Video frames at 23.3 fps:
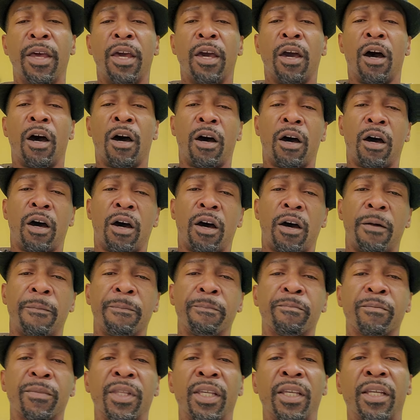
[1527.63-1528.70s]

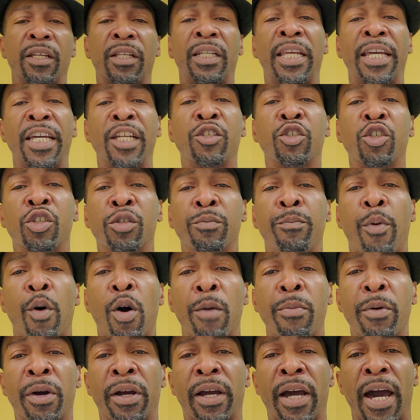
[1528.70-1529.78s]

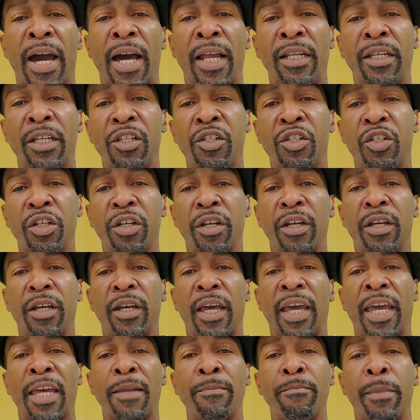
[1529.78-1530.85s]

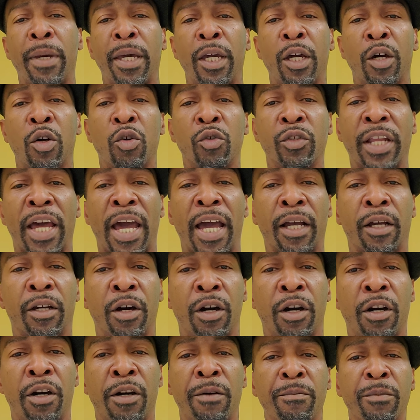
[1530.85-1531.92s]

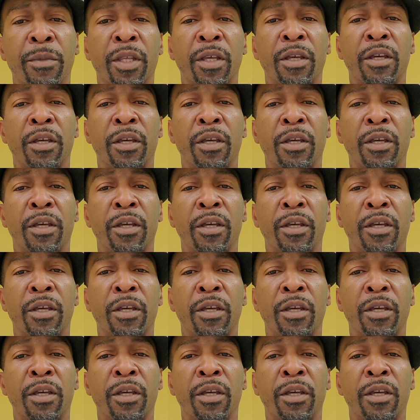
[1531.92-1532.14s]
legendsbarbercollege@mail.com.